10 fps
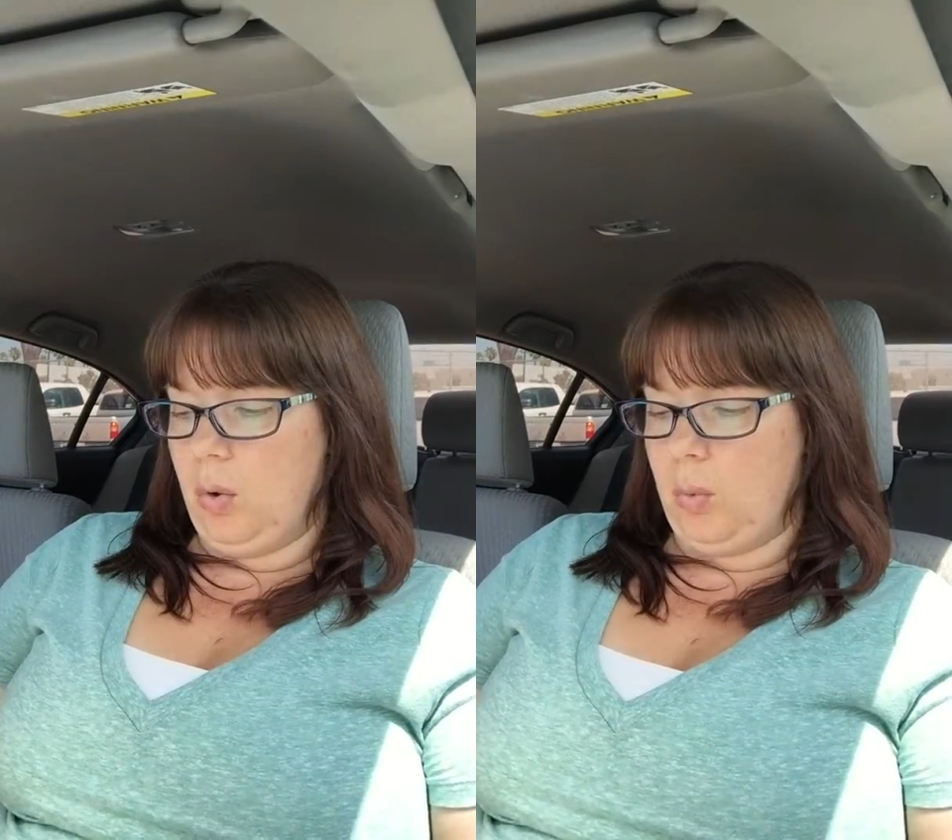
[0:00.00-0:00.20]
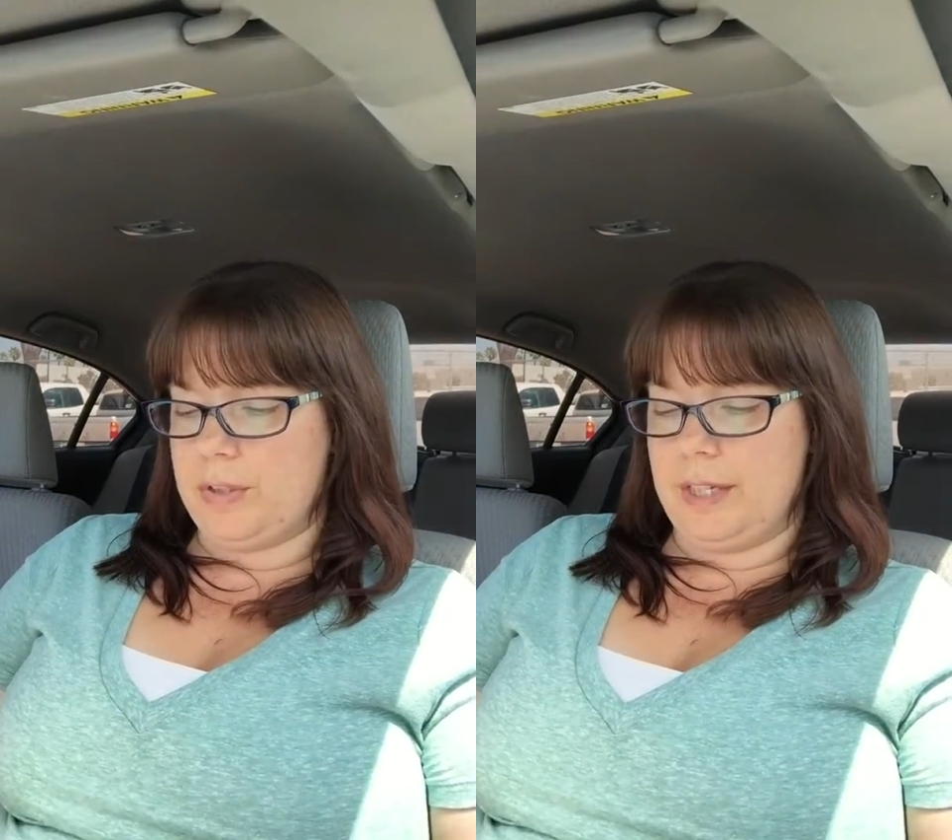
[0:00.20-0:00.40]

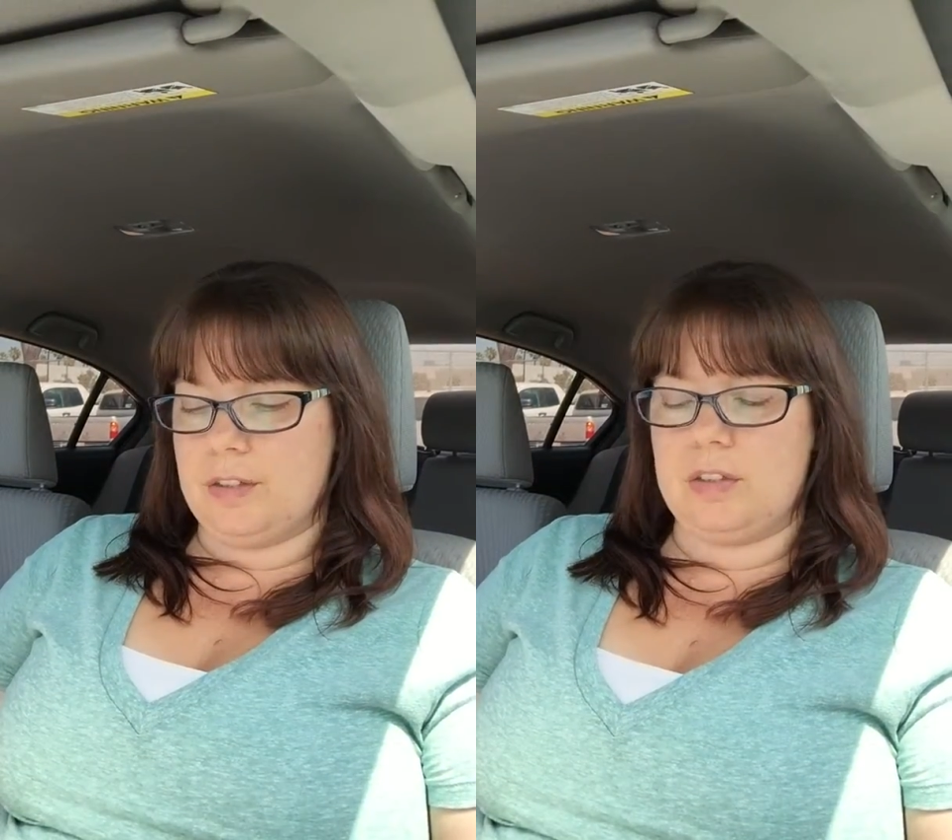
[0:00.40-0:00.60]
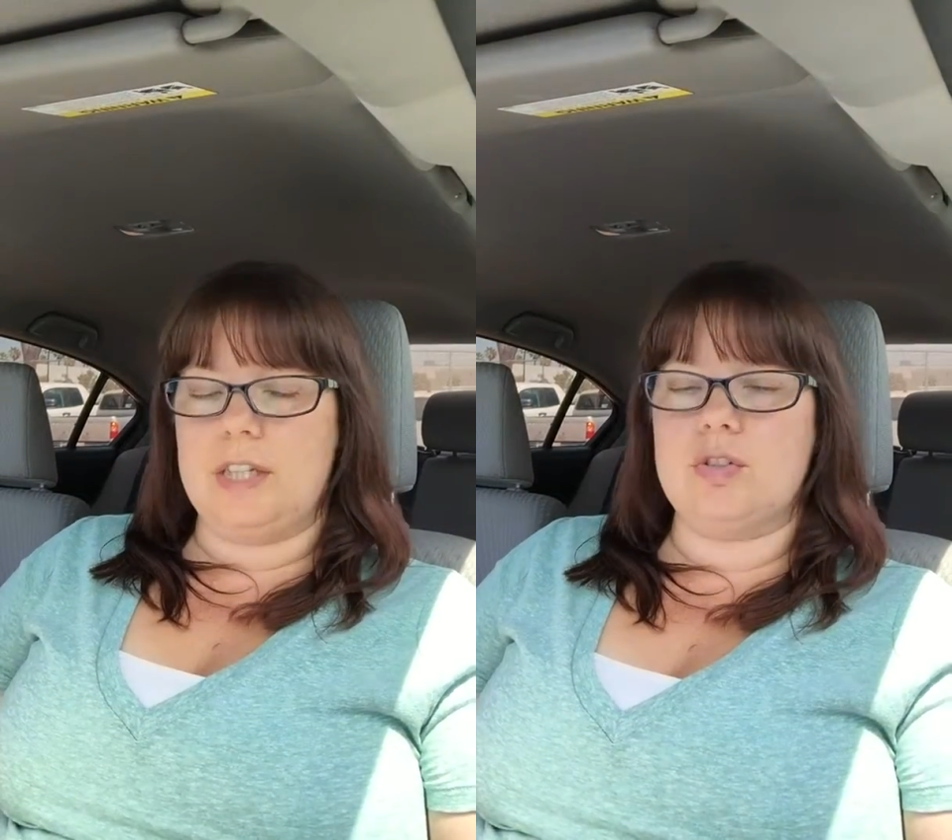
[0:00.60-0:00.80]
was
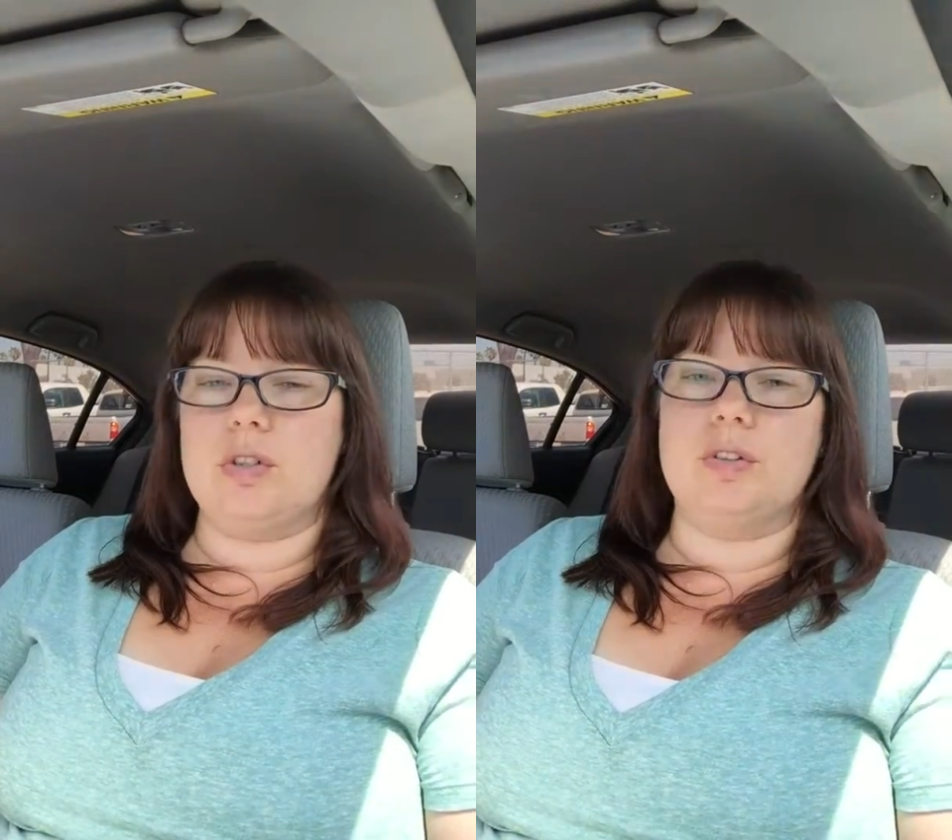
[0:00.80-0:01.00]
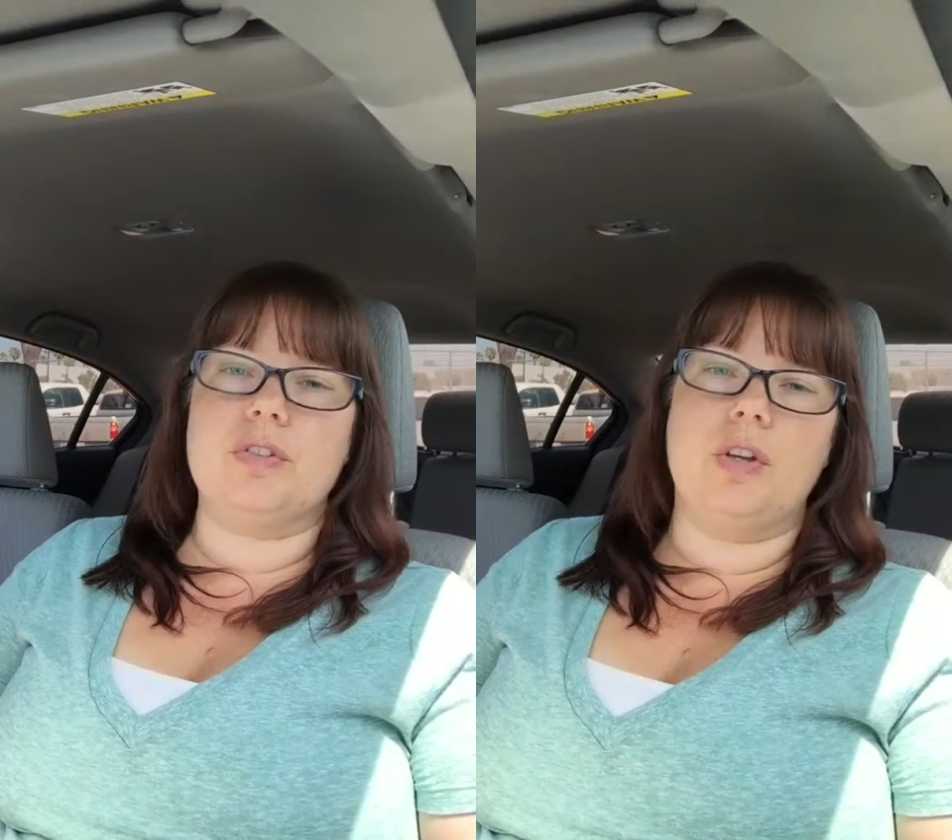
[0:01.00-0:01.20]

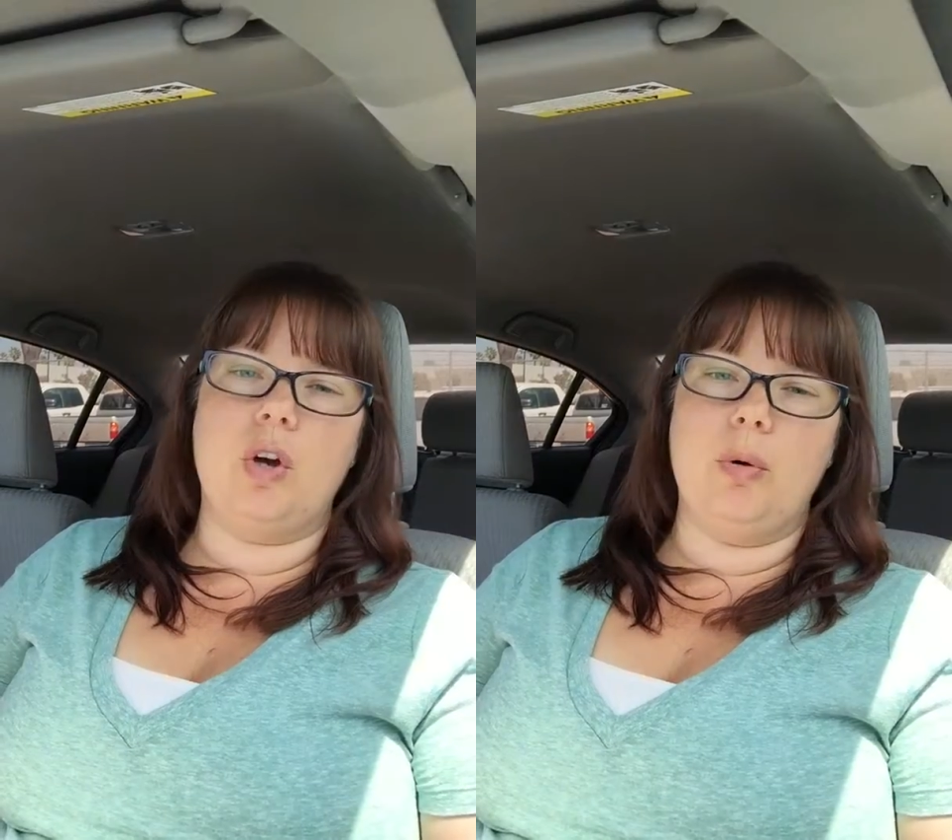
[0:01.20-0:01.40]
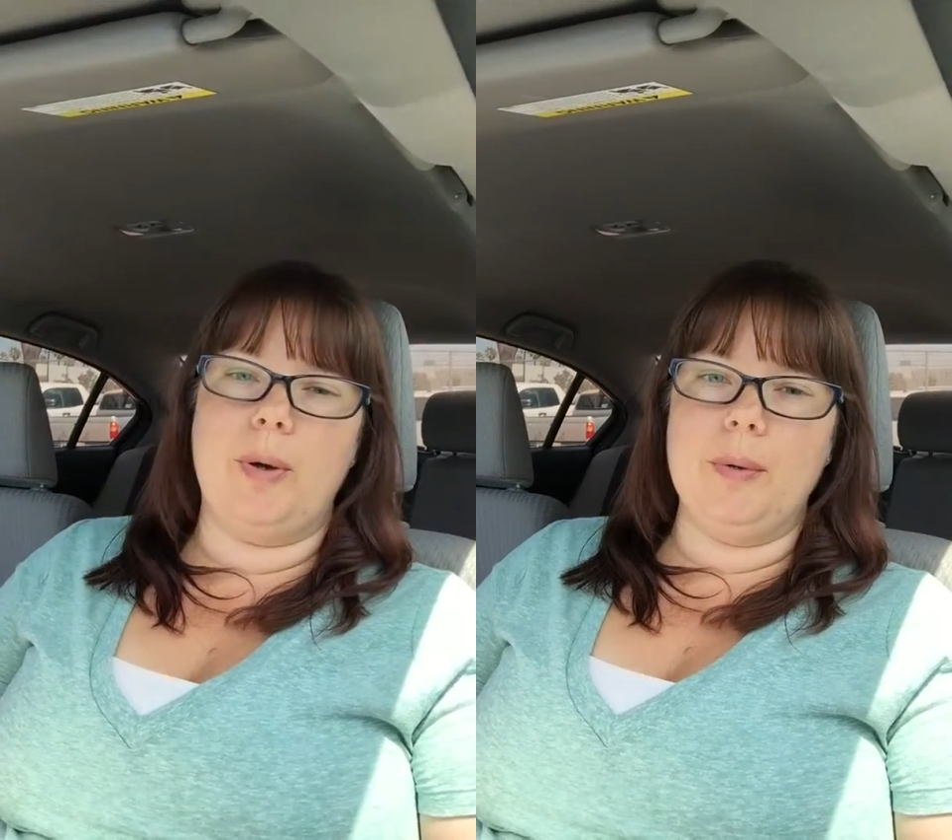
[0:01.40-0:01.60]
ancestral to the
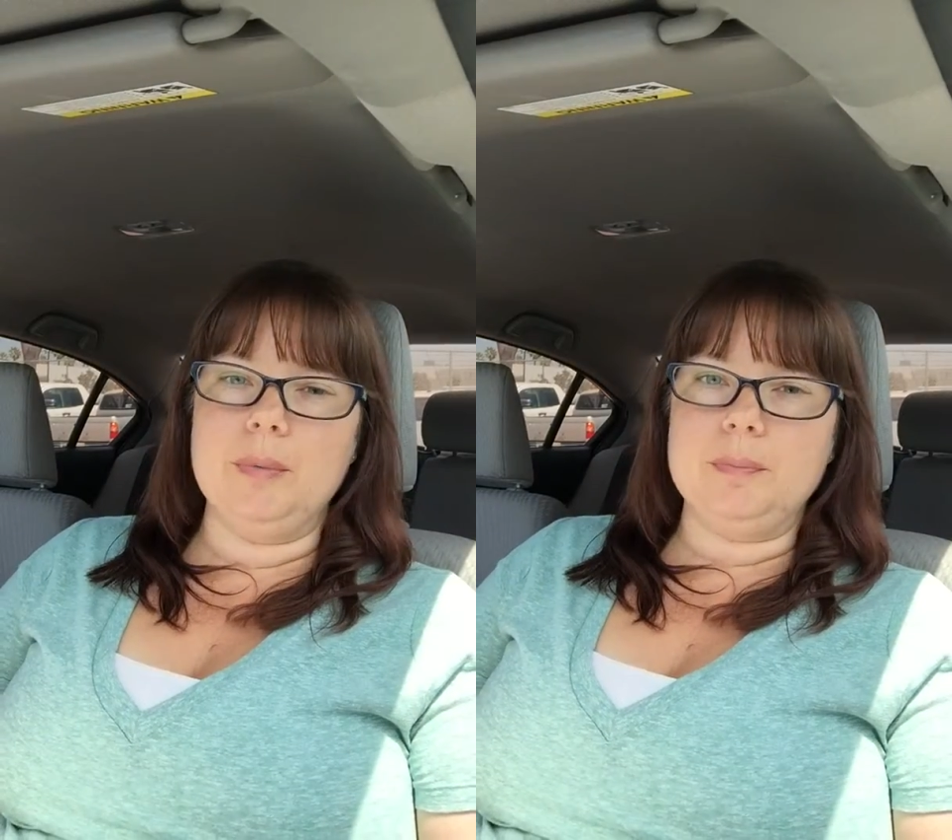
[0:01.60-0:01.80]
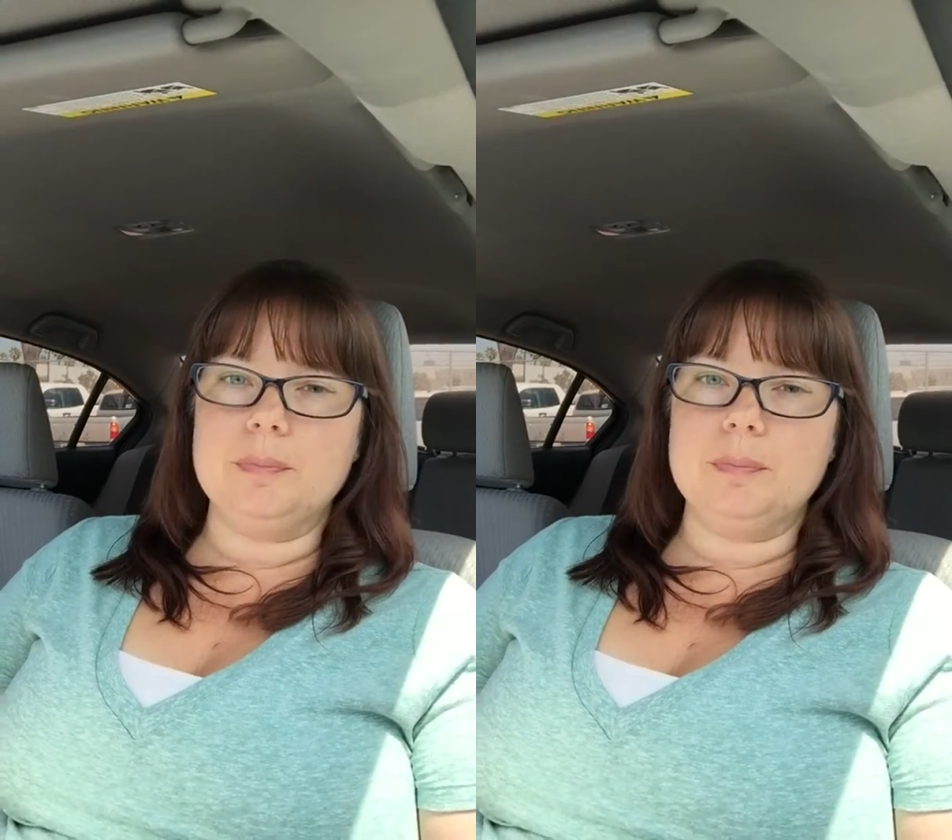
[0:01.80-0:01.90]
Homo.